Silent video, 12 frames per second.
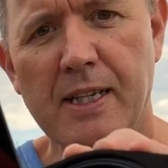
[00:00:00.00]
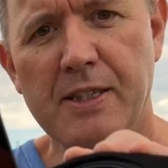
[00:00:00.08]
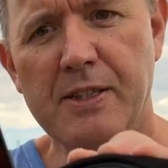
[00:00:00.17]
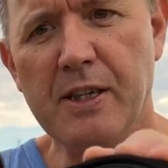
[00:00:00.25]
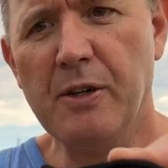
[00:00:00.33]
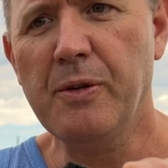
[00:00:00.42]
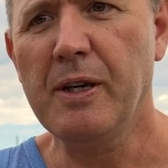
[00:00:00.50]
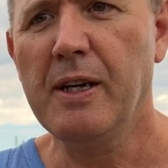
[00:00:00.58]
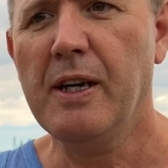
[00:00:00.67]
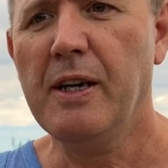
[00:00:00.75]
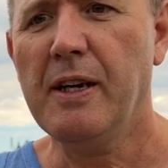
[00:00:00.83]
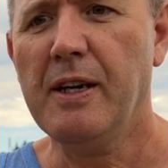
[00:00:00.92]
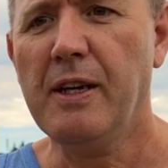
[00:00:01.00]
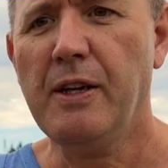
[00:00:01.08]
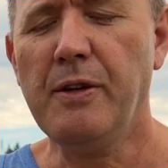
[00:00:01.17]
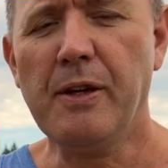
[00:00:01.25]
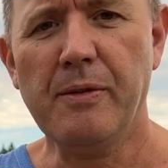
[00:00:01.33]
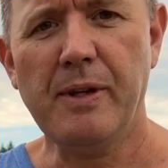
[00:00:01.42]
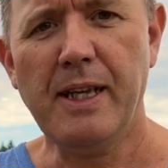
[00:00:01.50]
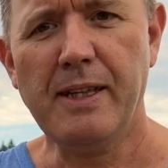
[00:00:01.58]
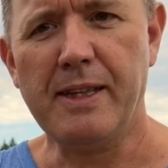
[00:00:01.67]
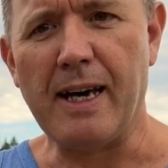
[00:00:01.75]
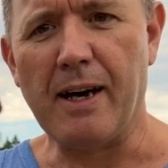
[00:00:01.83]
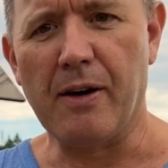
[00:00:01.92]
so you don't need
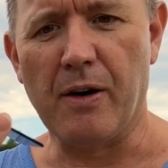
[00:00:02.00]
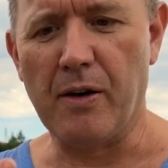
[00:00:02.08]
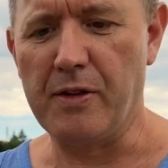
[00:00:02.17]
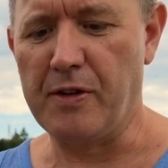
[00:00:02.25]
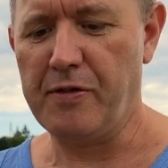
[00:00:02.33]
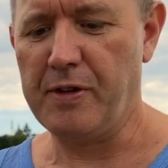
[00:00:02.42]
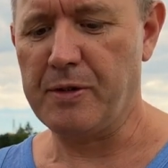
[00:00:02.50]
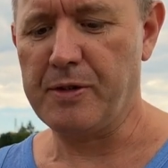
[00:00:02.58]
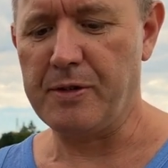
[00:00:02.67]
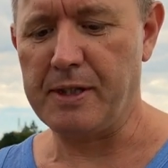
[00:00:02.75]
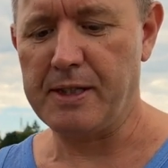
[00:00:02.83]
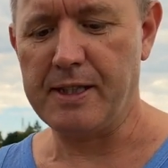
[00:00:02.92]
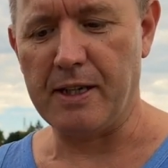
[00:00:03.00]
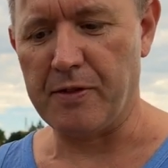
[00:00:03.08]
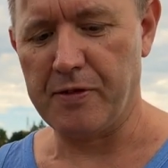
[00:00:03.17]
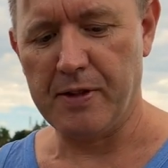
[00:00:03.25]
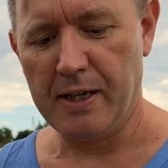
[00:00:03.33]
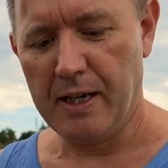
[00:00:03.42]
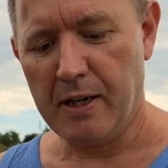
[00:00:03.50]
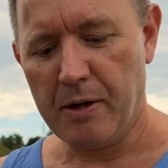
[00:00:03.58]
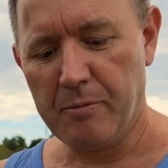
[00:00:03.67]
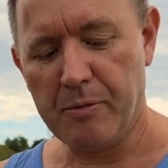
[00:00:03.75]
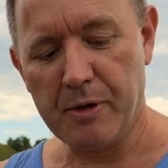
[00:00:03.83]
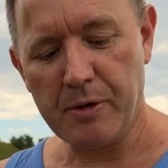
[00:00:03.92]
that on the filter itself.
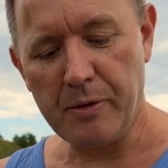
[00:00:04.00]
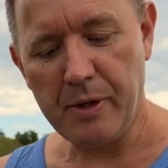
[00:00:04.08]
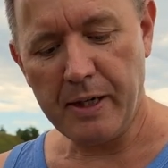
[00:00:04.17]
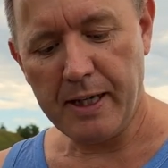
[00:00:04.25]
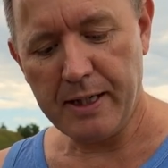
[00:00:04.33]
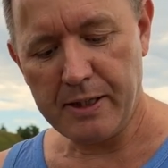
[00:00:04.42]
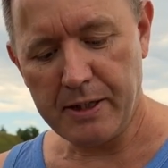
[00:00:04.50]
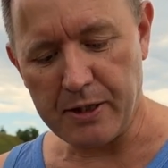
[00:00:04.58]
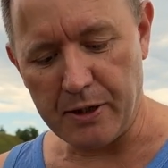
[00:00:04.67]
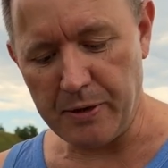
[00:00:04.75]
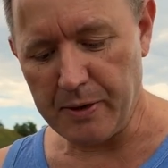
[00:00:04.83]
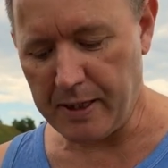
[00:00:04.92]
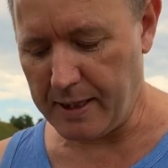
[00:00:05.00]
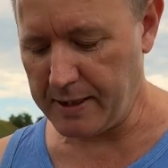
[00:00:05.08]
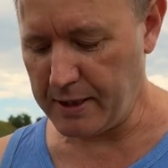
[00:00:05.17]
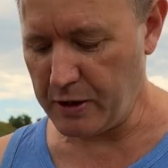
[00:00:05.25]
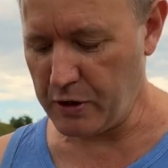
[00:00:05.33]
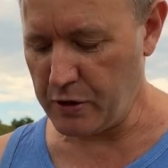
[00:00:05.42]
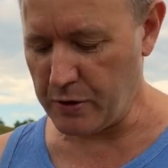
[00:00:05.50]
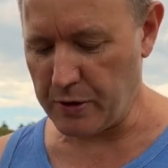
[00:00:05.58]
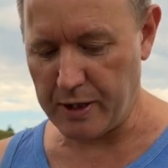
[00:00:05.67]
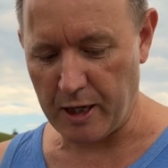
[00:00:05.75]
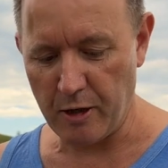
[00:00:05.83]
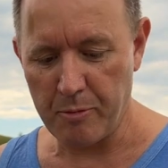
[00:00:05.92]
But all you need to do is ensure
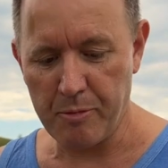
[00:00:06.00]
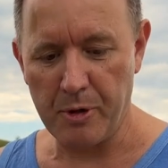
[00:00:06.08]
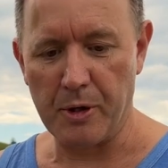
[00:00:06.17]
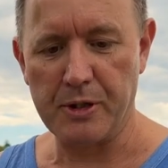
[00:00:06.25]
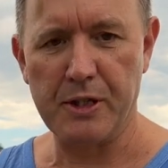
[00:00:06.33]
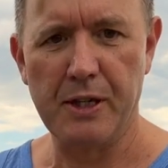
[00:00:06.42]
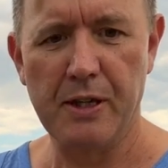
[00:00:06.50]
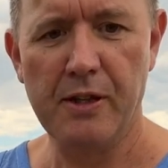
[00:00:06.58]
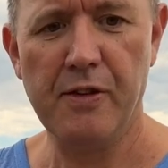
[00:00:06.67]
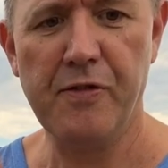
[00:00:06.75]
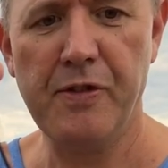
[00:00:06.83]
that you put the